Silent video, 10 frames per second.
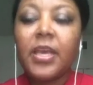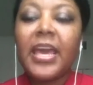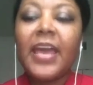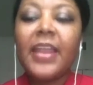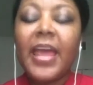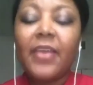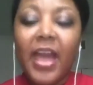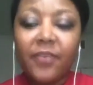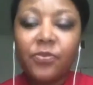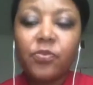And
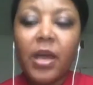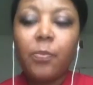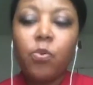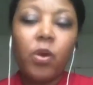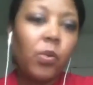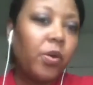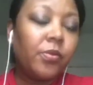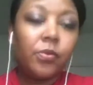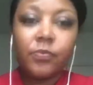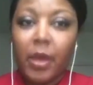after that point,
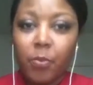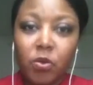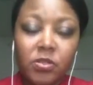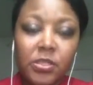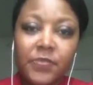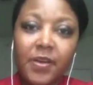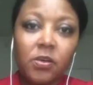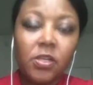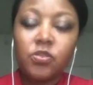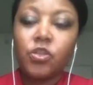whether that person is
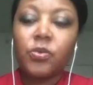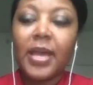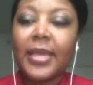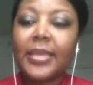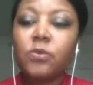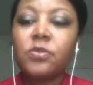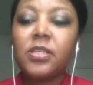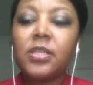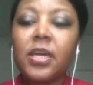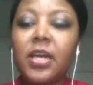found guilty or not guilty,
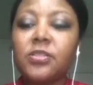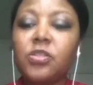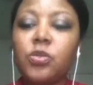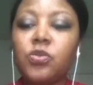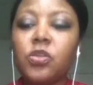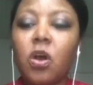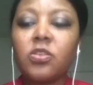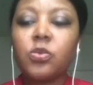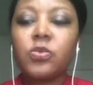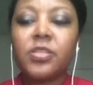the Constitution
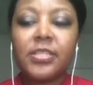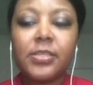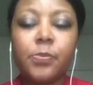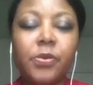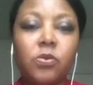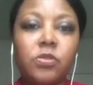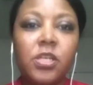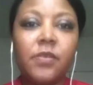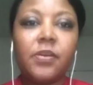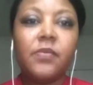also sets the penalty
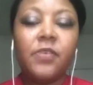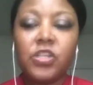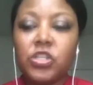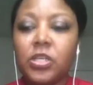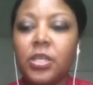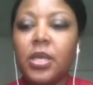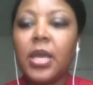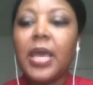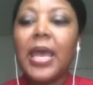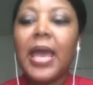of conviction
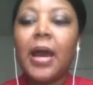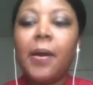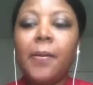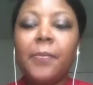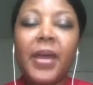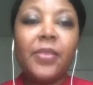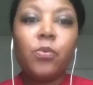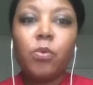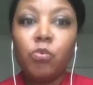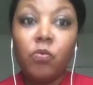and the
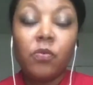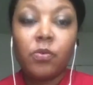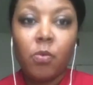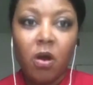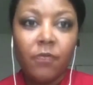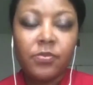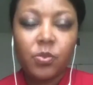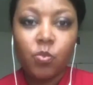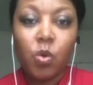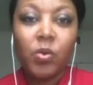removal from office,
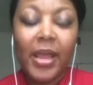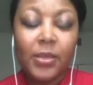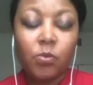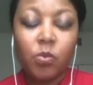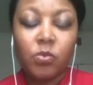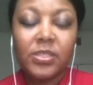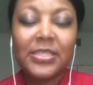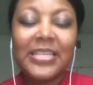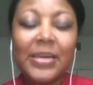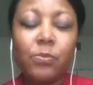and what
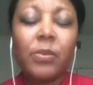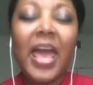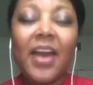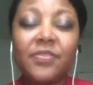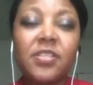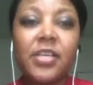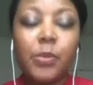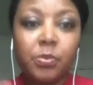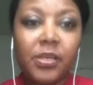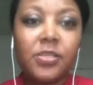would have to
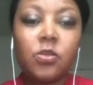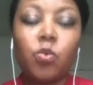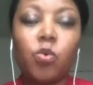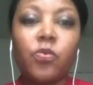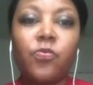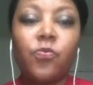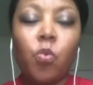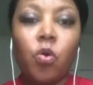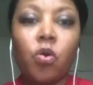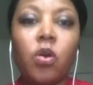take place in order
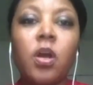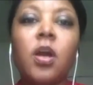for